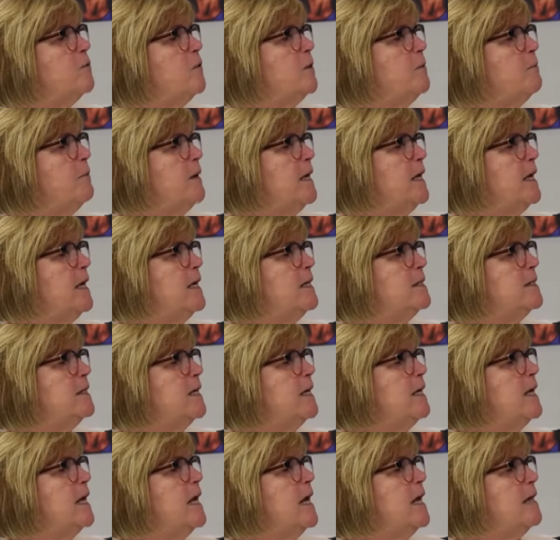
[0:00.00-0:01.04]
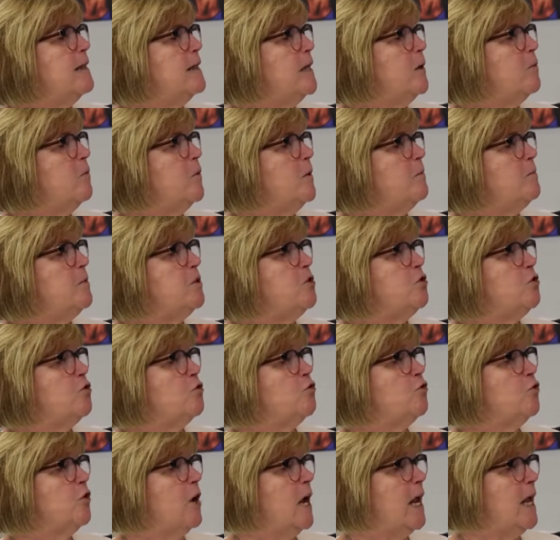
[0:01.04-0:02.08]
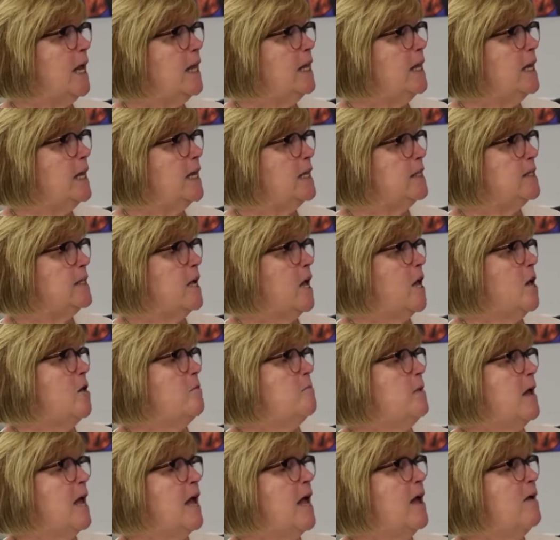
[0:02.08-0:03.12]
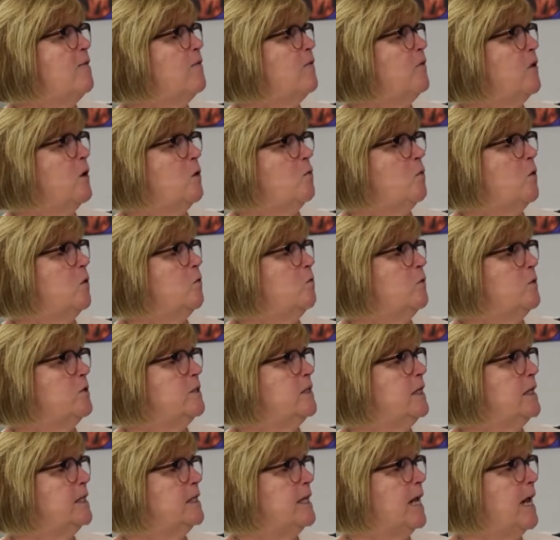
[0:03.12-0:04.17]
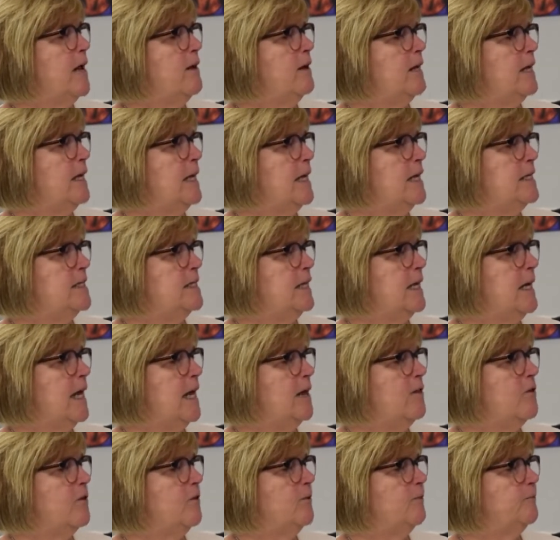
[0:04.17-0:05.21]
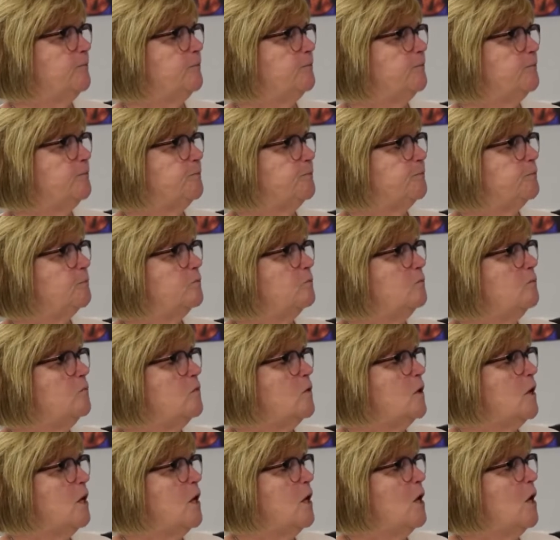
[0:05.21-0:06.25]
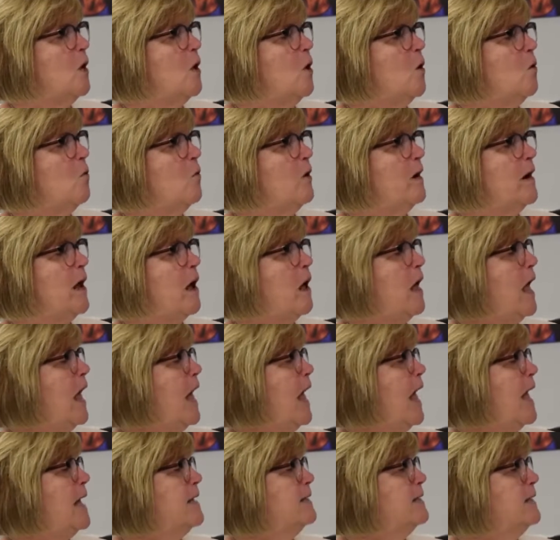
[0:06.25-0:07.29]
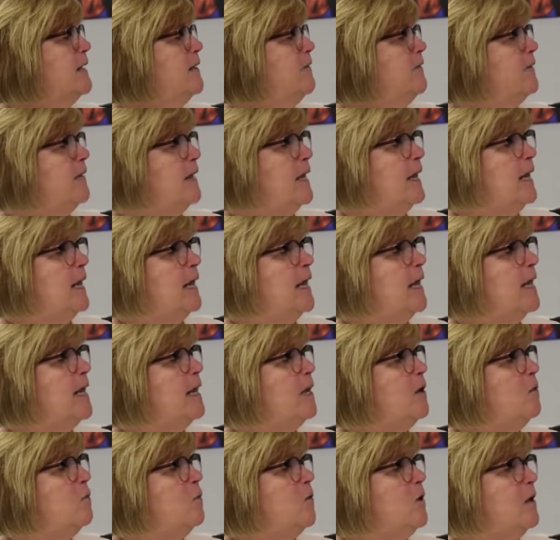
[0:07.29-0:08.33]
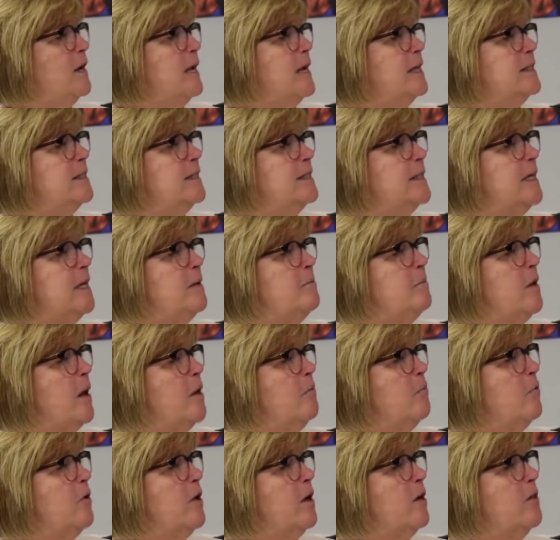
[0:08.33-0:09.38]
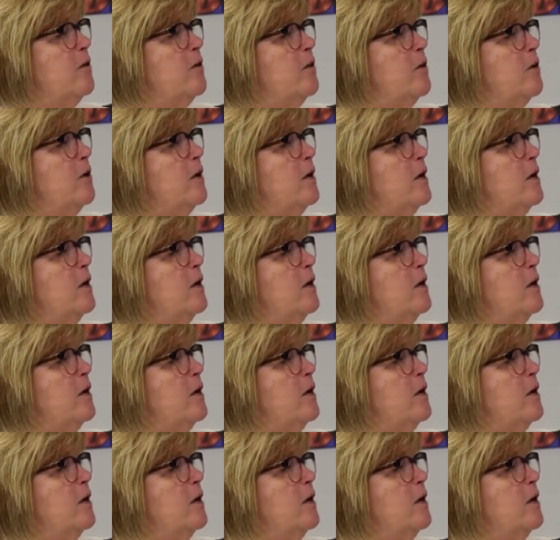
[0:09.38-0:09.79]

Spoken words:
with peas. Then when Mr. Tran gets home, everyone will sit down and eat together. When I asked if anyone had seen my brother,